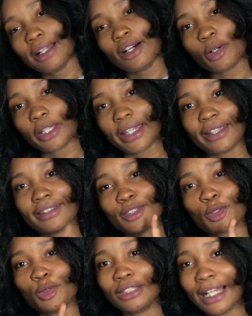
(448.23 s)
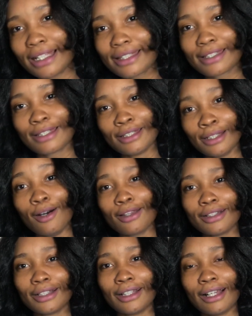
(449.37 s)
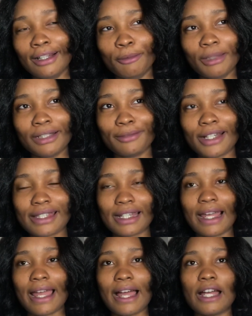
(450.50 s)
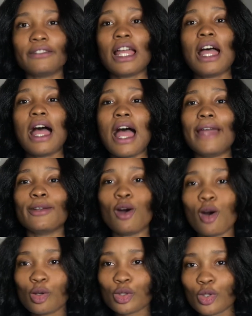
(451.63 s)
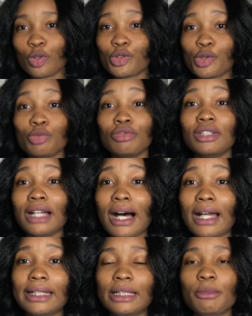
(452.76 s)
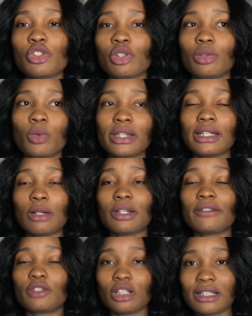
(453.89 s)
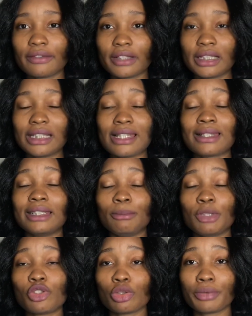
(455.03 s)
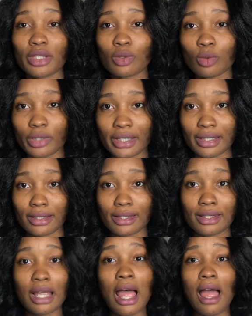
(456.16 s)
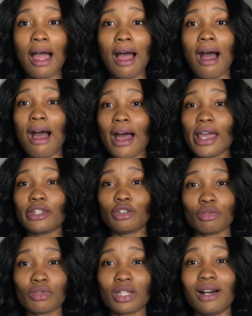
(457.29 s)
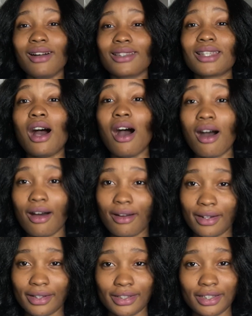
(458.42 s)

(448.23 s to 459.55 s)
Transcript: Okay, so that's the other advice that I have. And also, do not limit one thing I would have done differently is limit your resources. I used a ton.